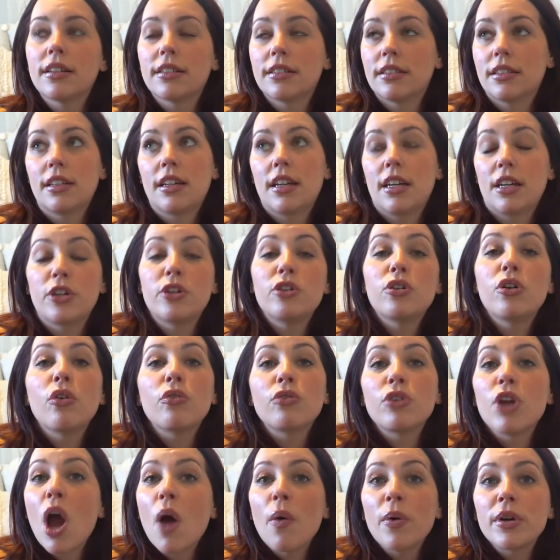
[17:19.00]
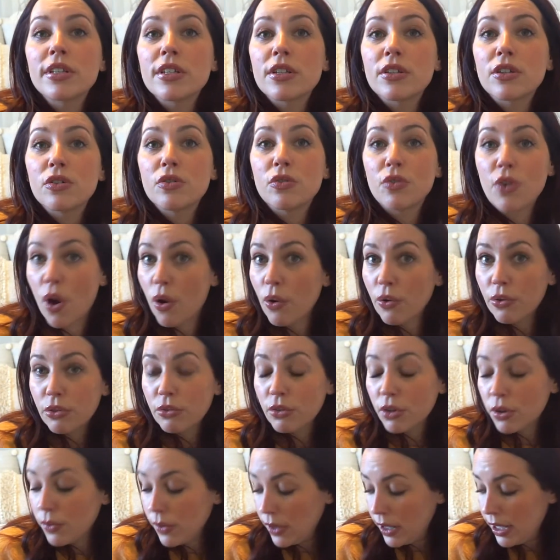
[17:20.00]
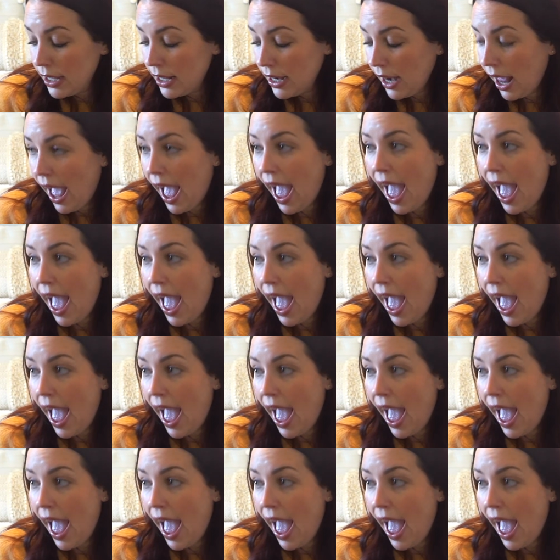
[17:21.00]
You don't know until you go through it.